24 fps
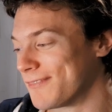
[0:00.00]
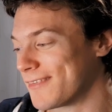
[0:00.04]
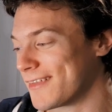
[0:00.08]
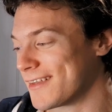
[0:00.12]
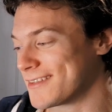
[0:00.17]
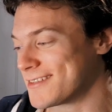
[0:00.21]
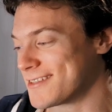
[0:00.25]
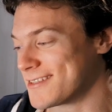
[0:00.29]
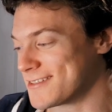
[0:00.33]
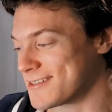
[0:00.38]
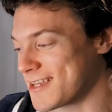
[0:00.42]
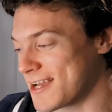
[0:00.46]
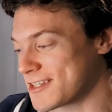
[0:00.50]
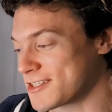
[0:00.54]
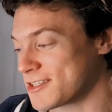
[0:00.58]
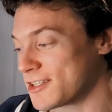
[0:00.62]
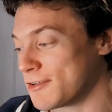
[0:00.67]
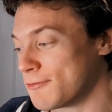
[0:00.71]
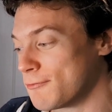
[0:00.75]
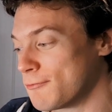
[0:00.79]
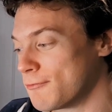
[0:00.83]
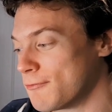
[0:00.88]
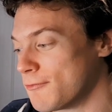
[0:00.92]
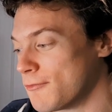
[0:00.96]
This is
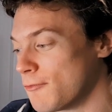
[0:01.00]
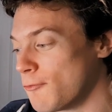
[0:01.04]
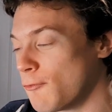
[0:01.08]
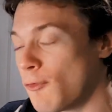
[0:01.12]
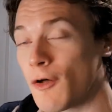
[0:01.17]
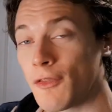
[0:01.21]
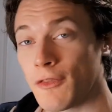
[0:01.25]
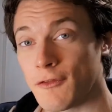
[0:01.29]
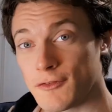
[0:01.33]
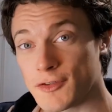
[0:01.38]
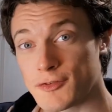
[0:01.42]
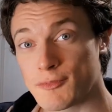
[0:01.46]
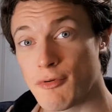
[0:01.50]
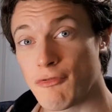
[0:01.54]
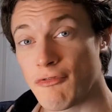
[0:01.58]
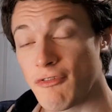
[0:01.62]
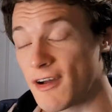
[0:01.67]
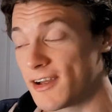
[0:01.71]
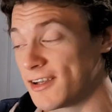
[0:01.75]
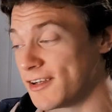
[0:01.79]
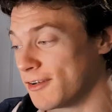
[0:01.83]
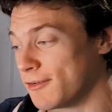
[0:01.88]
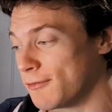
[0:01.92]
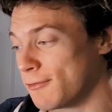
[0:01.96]
actually one that was
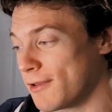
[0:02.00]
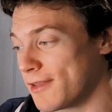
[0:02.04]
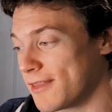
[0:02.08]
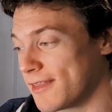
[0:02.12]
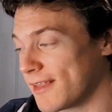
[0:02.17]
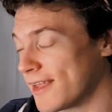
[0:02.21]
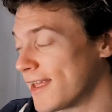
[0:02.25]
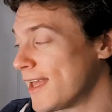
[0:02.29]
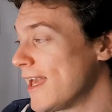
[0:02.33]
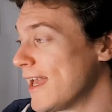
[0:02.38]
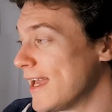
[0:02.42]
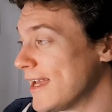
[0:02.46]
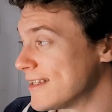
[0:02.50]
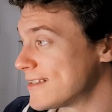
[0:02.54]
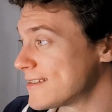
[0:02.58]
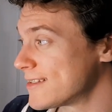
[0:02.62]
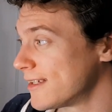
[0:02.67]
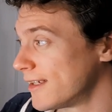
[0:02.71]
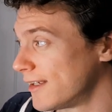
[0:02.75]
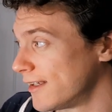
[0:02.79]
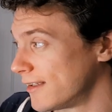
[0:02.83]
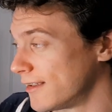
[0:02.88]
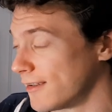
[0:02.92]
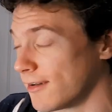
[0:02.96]
provided with the kit
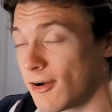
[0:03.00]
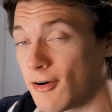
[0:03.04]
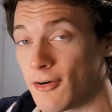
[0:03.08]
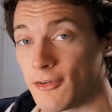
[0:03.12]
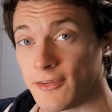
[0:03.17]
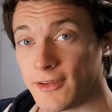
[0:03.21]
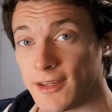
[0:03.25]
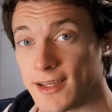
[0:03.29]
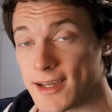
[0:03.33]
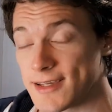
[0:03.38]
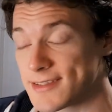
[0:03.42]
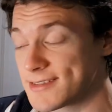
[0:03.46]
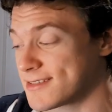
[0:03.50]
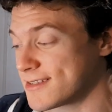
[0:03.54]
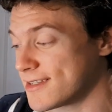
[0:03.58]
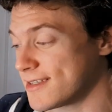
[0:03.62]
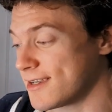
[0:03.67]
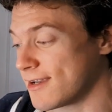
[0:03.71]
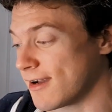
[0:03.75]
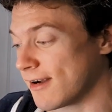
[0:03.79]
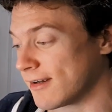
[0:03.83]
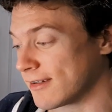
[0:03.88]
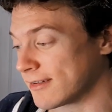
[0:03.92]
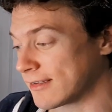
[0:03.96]
on the
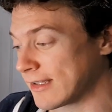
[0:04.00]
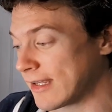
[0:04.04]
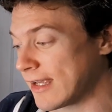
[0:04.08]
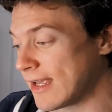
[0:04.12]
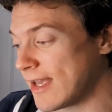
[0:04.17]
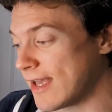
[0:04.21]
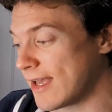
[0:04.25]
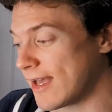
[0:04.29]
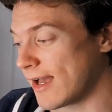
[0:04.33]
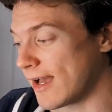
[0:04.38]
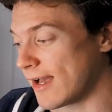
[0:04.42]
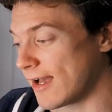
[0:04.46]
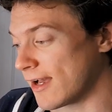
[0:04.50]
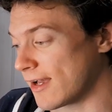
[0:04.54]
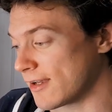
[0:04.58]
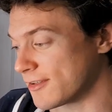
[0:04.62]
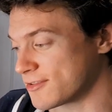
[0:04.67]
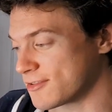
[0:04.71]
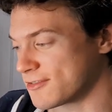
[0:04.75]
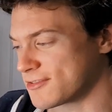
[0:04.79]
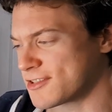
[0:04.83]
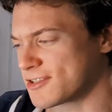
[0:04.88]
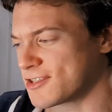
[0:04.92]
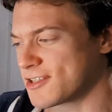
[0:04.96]
SD card.
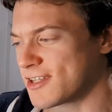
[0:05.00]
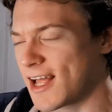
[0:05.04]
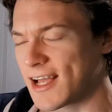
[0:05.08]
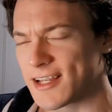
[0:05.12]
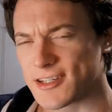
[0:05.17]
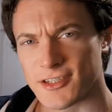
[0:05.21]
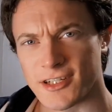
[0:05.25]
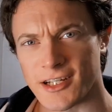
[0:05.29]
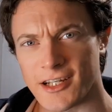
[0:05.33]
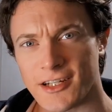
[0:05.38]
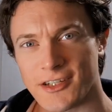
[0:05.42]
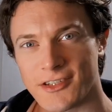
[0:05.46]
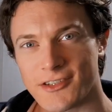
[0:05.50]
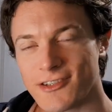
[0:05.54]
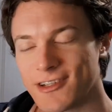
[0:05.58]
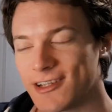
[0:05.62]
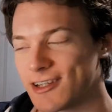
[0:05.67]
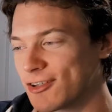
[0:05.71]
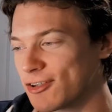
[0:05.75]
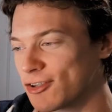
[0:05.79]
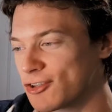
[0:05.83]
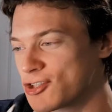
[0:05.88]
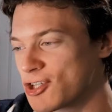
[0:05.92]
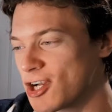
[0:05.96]
So it's actually a
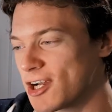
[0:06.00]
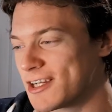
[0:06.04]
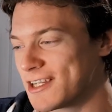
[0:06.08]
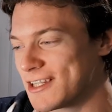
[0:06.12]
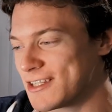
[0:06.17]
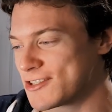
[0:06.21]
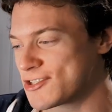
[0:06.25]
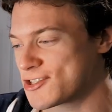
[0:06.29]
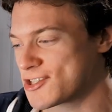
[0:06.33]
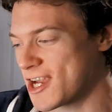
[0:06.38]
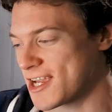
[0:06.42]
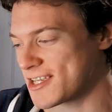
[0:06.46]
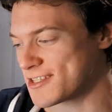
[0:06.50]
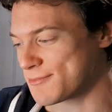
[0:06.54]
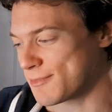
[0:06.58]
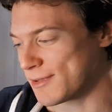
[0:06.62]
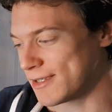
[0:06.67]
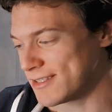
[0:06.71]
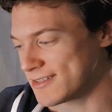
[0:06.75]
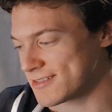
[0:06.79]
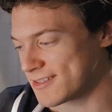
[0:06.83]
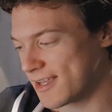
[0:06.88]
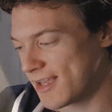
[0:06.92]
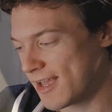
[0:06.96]
little Chinese chess
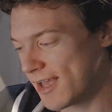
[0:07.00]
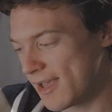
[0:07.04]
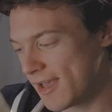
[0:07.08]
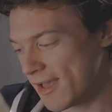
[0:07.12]
piece,